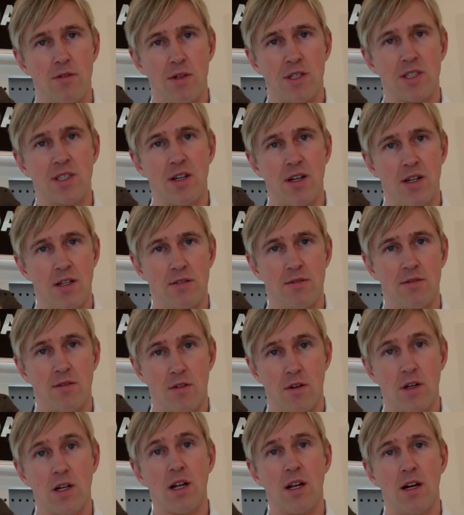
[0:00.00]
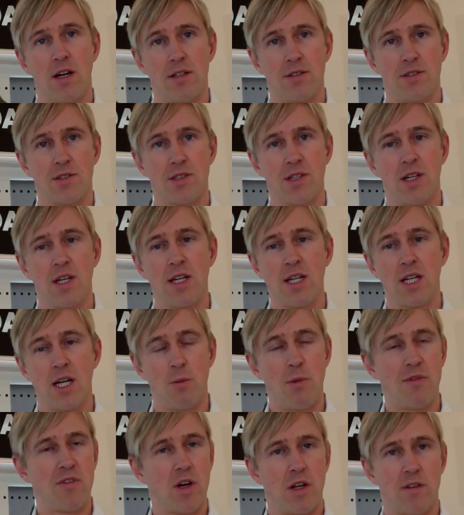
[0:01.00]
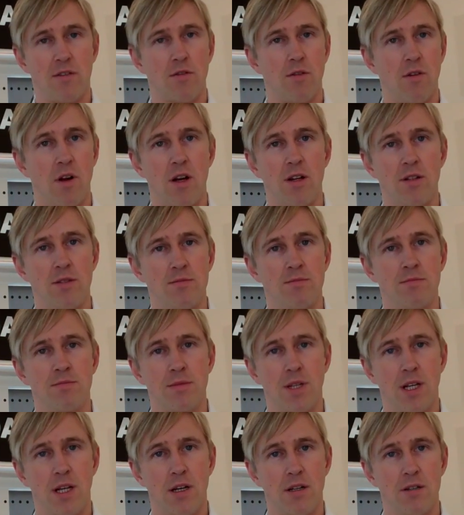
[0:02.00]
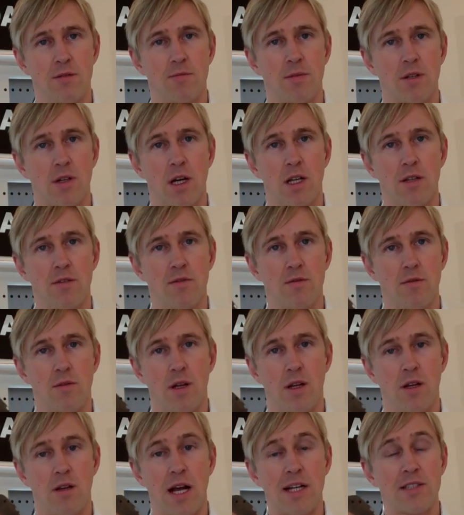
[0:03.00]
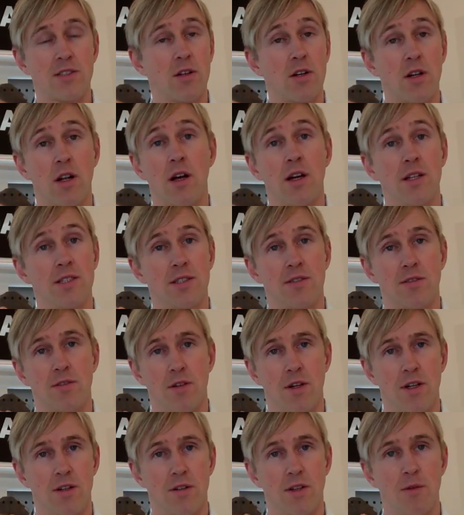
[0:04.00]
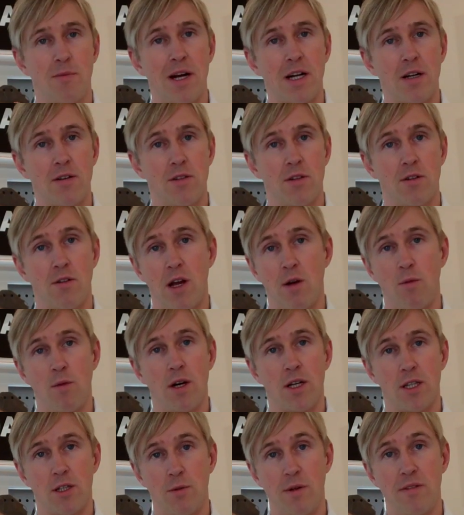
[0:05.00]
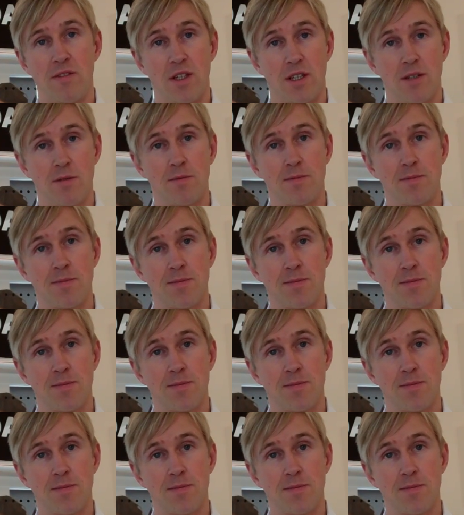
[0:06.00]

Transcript: a return for our clients, and we've kind of grown as our clients have grown on the back of the great work that we've done.